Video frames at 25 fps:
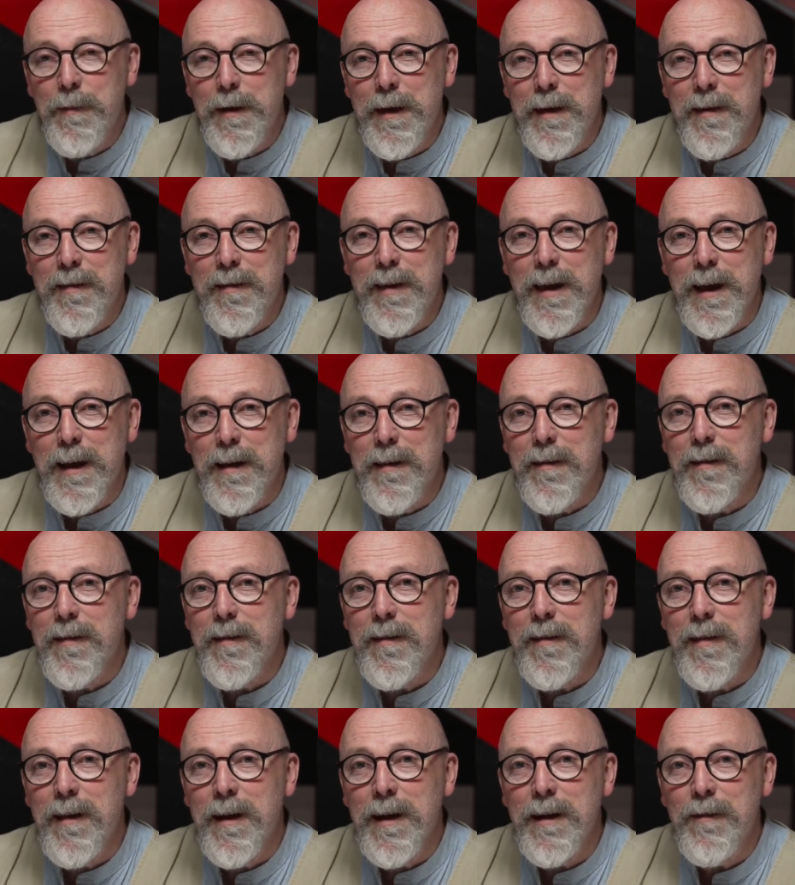
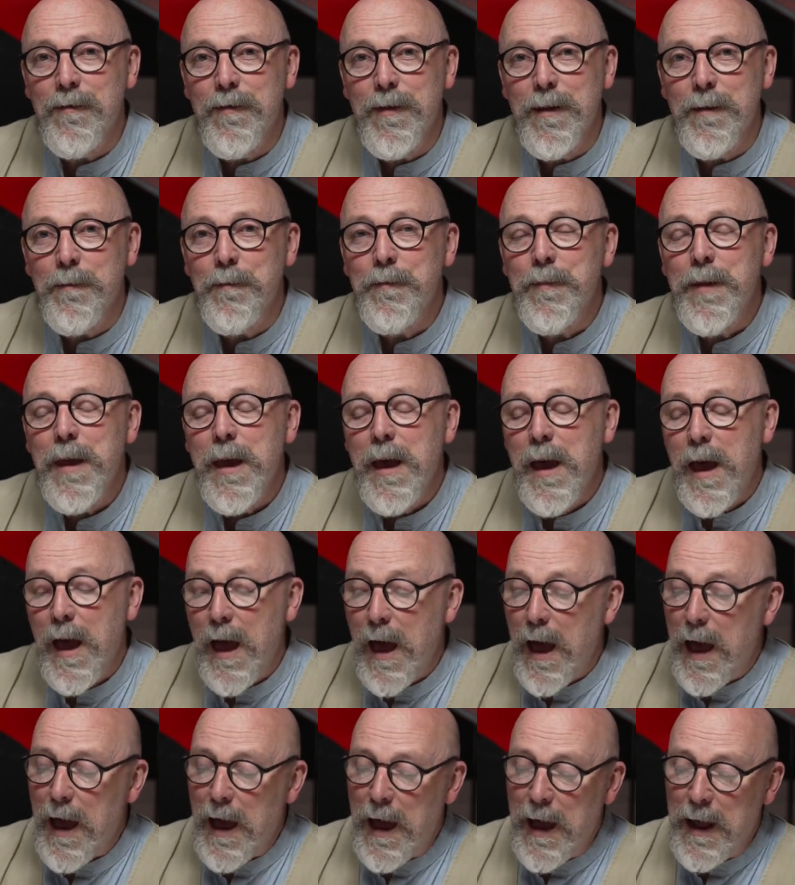E6 slide film.
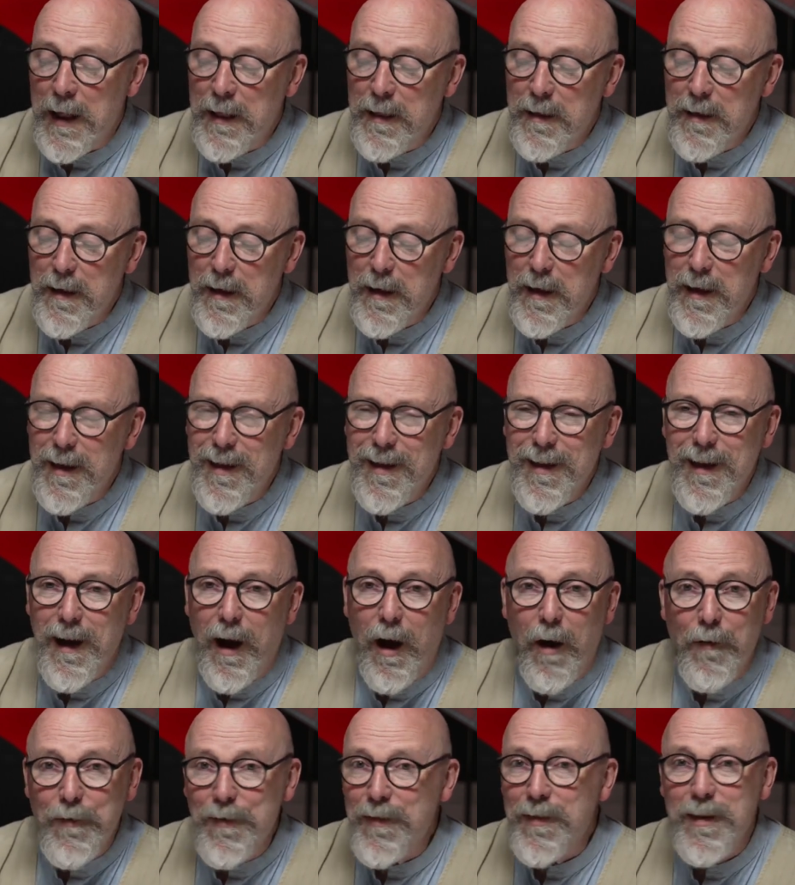And
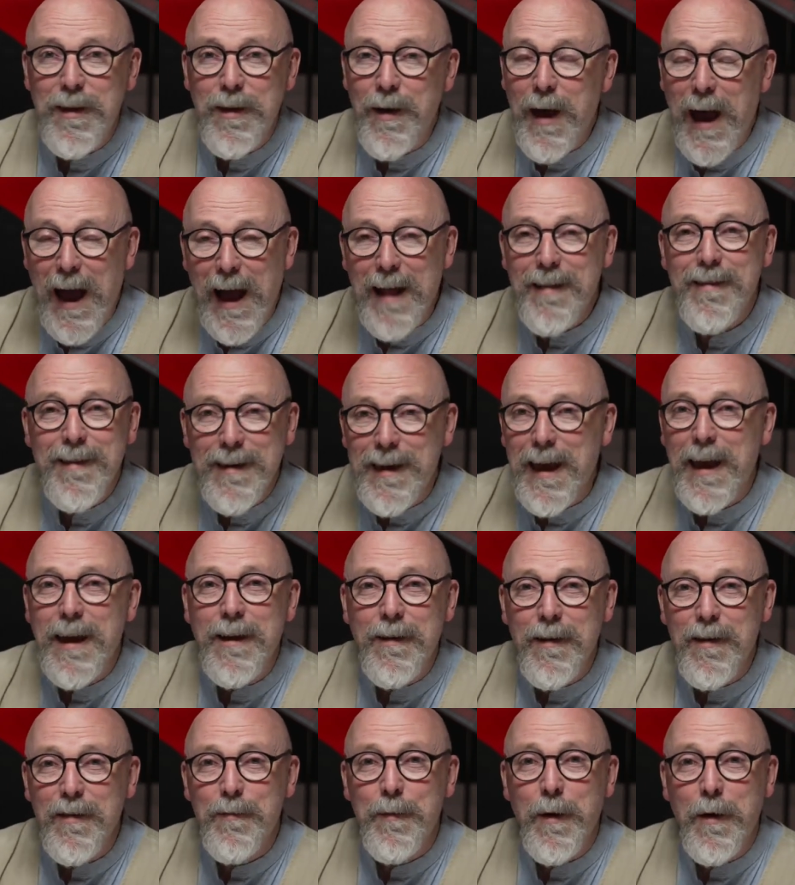obviously you had to get
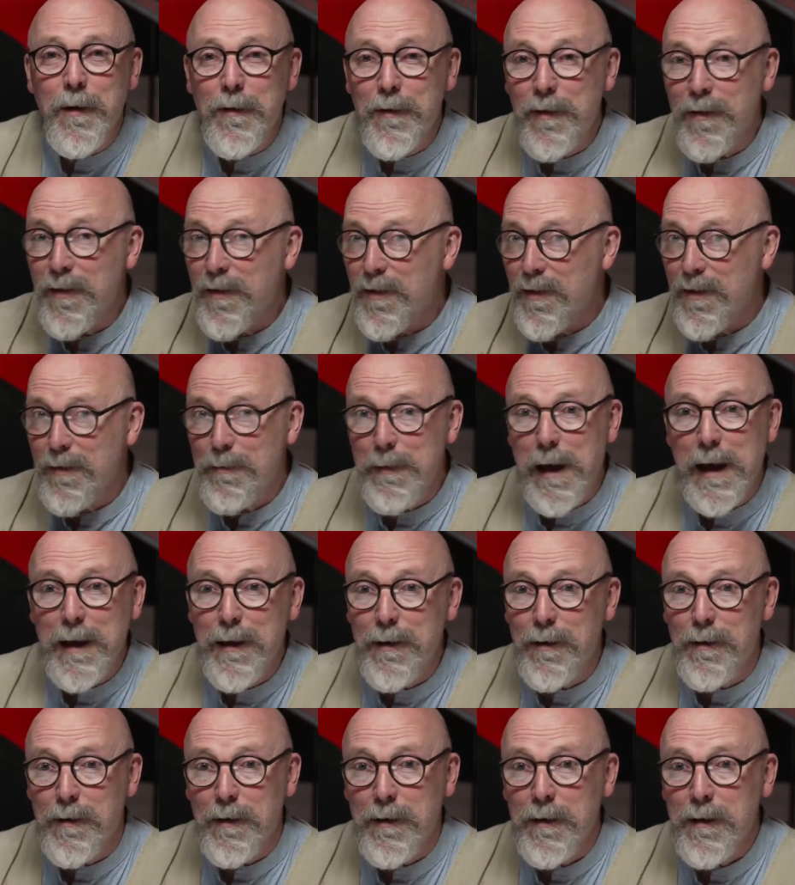your exposures
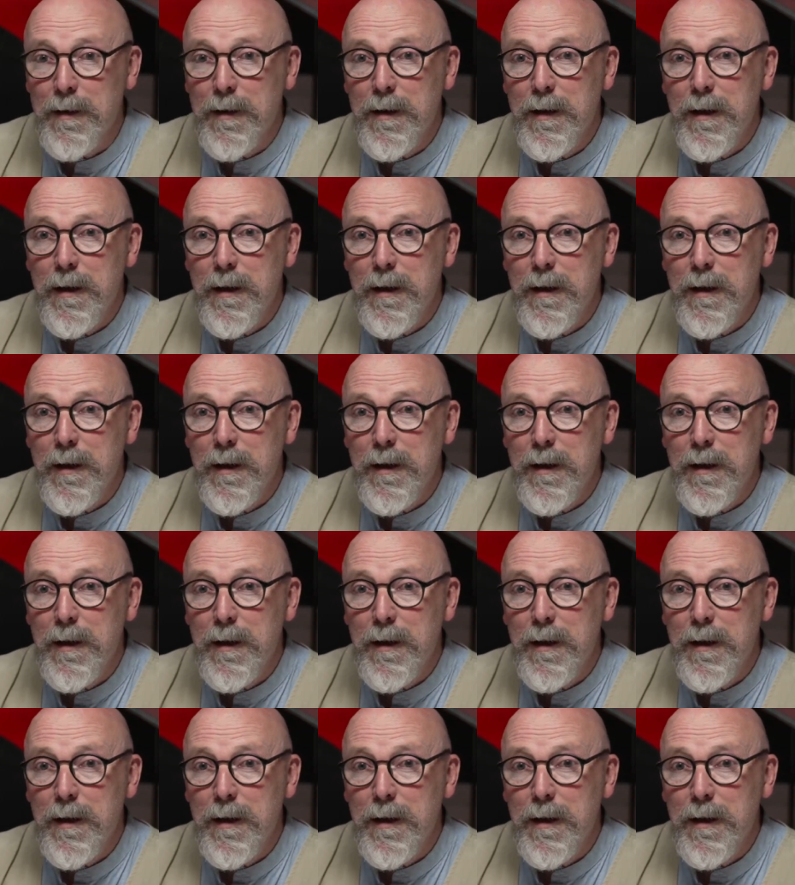smack on.